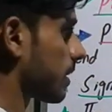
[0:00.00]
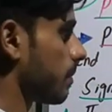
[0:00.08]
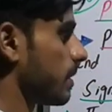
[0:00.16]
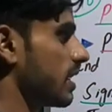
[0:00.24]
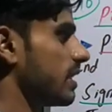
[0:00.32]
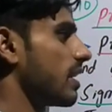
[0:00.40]
this
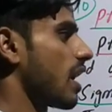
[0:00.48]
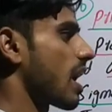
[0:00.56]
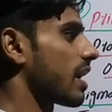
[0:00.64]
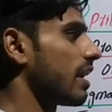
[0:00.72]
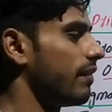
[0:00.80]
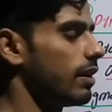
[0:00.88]
messenger
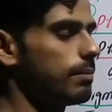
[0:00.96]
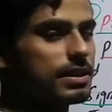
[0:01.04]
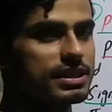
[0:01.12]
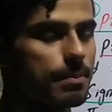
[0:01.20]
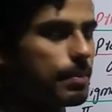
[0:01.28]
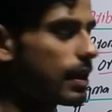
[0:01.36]
RNA will be
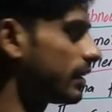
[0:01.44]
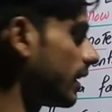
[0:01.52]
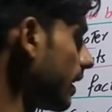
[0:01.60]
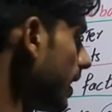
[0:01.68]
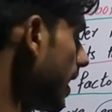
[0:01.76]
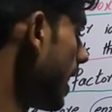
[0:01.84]

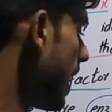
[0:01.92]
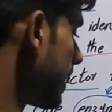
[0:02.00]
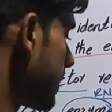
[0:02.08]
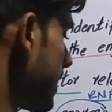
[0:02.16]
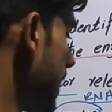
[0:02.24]
separated. And